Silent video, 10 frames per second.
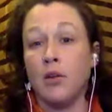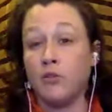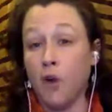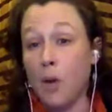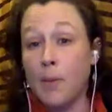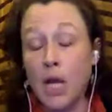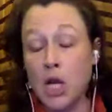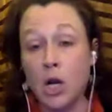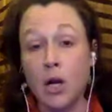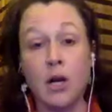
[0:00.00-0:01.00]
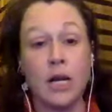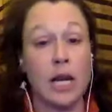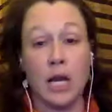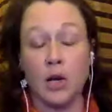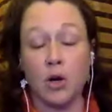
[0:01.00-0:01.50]
farming and
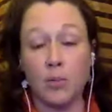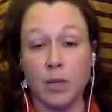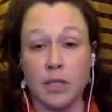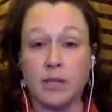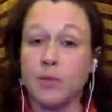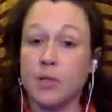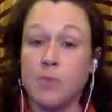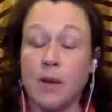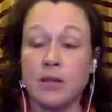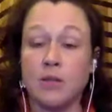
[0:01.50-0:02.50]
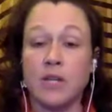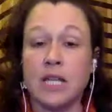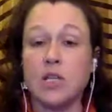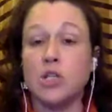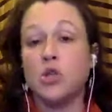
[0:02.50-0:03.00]
gardening and herbalism perspective, because
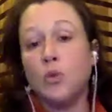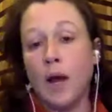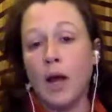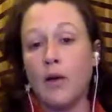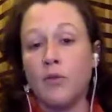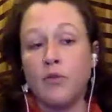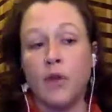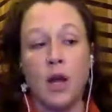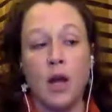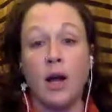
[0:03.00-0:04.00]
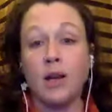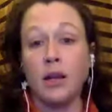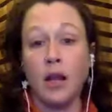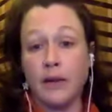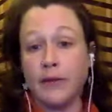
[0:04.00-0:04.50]
I do have a
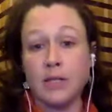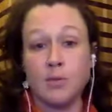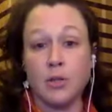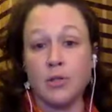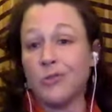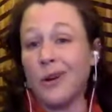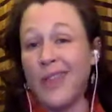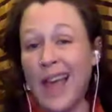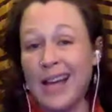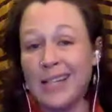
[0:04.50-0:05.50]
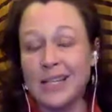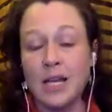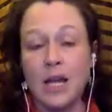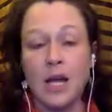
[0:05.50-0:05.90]
lot of experience around that.